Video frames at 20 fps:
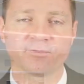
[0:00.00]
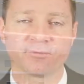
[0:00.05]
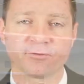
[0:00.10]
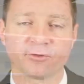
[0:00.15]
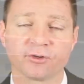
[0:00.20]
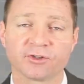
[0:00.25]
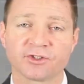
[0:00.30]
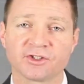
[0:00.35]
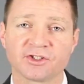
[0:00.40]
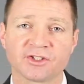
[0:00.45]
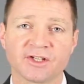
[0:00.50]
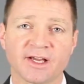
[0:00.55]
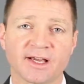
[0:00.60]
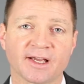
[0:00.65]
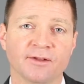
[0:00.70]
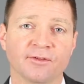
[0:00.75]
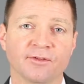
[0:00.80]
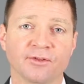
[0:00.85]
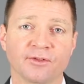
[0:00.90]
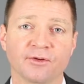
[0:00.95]
the first,
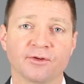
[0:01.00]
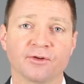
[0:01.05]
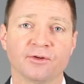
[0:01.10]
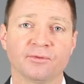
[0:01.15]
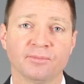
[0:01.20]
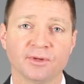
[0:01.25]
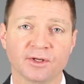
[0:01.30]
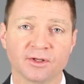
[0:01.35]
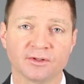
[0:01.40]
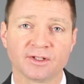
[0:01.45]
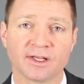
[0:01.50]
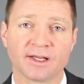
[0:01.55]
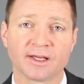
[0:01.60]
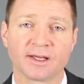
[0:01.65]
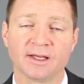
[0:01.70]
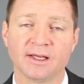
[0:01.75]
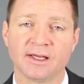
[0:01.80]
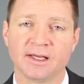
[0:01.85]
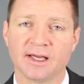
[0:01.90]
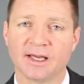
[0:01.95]
second, and third
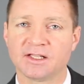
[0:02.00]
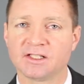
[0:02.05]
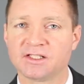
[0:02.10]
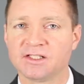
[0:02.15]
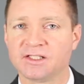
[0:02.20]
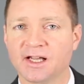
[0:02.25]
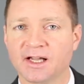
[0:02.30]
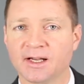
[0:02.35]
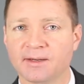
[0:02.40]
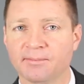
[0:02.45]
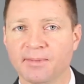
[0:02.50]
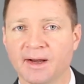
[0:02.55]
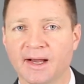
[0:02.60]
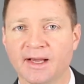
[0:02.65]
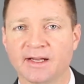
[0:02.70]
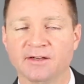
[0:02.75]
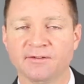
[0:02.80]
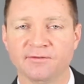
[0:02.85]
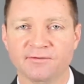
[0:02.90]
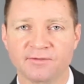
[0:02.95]
building. It's done
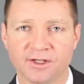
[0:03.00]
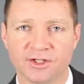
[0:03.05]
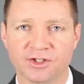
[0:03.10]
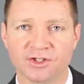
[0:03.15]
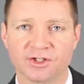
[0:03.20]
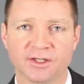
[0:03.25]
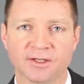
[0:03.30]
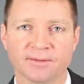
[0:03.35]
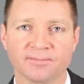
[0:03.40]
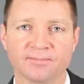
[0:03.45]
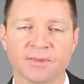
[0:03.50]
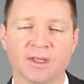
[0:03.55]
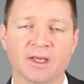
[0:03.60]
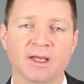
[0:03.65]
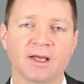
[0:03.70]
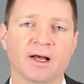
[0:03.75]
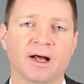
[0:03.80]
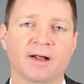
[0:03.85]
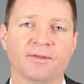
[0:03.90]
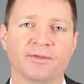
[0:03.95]
by division.
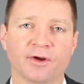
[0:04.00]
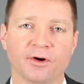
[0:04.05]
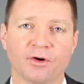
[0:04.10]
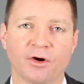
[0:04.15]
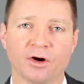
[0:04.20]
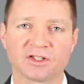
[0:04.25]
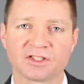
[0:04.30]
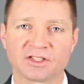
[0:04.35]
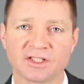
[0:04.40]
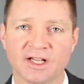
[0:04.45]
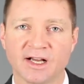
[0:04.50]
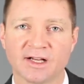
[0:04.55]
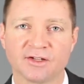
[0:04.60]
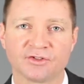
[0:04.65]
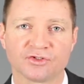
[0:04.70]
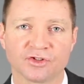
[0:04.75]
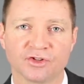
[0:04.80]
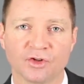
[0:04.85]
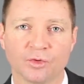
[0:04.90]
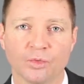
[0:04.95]
There are
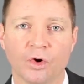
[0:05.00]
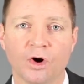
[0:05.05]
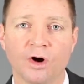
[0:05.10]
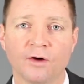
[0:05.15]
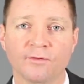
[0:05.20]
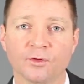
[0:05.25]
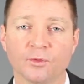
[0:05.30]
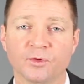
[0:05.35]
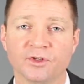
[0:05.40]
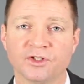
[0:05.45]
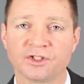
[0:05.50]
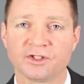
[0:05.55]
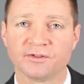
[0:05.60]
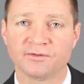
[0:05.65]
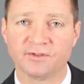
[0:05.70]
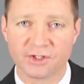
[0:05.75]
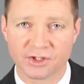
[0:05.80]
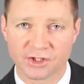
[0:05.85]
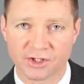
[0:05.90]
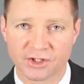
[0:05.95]
signs on the wall for which
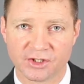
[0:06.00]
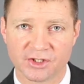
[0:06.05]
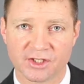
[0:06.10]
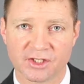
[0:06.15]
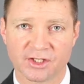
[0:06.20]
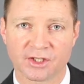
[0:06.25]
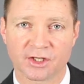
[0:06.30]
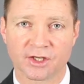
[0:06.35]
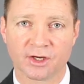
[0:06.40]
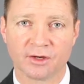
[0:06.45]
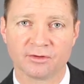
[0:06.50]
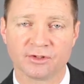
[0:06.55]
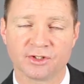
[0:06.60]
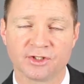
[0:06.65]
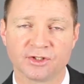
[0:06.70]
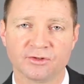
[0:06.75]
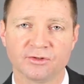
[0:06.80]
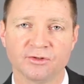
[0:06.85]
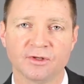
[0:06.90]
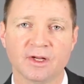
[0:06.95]
division you need to go
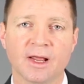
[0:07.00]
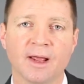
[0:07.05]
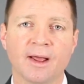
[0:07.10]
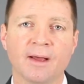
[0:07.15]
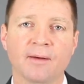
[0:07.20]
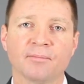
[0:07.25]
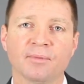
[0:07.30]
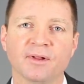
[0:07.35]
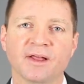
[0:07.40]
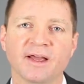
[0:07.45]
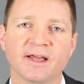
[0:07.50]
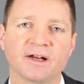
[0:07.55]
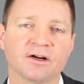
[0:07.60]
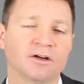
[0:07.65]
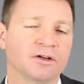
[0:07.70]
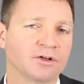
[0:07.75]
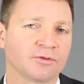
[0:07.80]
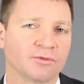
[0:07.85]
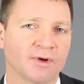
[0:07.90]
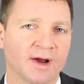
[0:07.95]
to. Plan
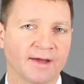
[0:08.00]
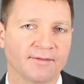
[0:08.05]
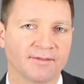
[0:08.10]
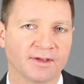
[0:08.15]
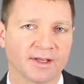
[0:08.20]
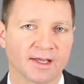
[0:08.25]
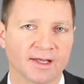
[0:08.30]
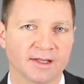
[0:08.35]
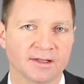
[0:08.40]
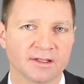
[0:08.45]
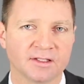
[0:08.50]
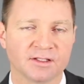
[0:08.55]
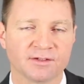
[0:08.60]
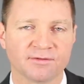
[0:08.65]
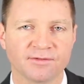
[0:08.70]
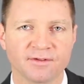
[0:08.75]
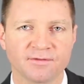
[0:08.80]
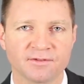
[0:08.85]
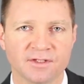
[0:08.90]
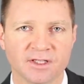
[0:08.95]
on arriving at least
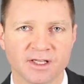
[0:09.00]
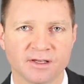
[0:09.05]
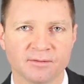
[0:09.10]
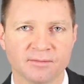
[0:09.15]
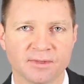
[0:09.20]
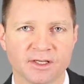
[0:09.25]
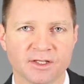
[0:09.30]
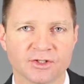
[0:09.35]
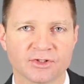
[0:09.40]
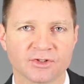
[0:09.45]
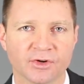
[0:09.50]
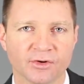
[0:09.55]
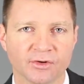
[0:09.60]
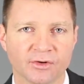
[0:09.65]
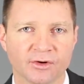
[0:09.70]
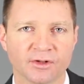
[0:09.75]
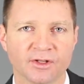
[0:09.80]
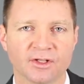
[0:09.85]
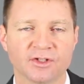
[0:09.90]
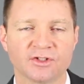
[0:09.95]
15 minutes
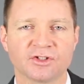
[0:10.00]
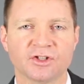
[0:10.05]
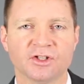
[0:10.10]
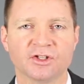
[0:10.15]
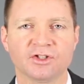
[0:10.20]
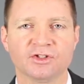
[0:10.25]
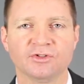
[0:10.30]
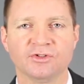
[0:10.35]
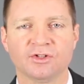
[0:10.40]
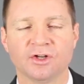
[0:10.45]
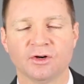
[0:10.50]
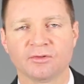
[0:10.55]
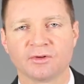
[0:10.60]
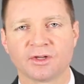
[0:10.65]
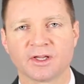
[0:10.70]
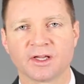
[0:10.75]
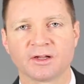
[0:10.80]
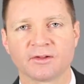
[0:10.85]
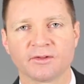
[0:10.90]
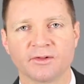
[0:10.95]
early so that you don't
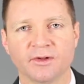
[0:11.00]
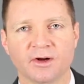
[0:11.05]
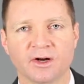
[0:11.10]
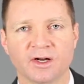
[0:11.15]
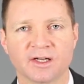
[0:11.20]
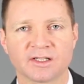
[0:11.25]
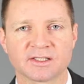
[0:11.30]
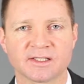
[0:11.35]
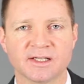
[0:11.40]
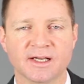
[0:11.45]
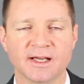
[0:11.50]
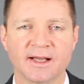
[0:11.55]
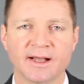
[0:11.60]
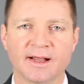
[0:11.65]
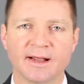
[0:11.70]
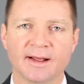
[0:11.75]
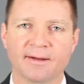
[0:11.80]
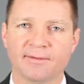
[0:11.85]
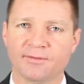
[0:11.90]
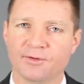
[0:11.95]
get lost.
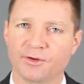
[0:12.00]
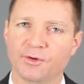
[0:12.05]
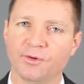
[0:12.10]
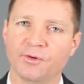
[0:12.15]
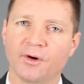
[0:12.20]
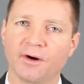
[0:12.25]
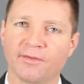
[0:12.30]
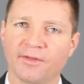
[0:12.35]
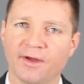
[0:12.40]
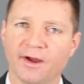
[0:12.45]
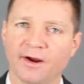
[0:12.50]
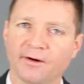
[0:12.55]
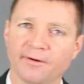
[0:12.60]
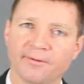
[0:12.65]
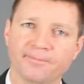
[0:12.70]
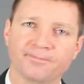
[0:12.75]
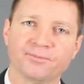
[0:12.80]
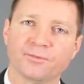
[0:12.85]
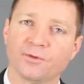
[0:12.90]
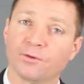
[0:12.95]
You are
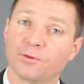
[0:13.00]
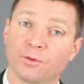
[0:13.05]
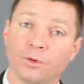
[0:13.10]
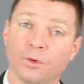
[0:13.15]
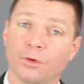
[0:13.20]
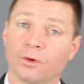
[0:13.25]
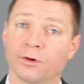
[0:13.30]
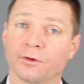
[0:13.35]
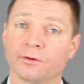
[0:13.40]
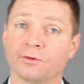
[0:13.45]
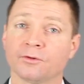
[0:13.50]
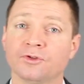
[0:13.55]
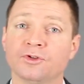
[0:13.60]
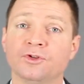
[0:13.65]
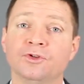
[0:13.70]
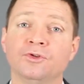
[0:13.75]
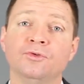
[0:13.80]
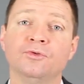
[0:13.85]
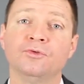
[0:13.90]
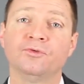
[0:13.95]
there for
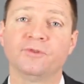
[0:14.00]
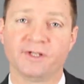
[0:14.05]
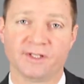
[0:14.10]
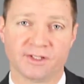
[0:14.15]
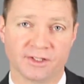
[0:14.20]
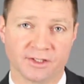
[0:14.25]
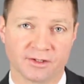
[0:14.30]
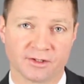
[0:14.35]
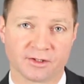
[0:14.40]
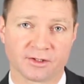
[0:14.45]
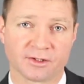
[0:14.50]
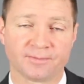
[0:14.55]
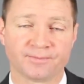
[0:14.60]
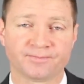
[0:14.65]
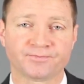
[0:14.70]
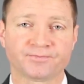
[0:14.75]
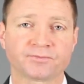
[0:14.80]
two reasons.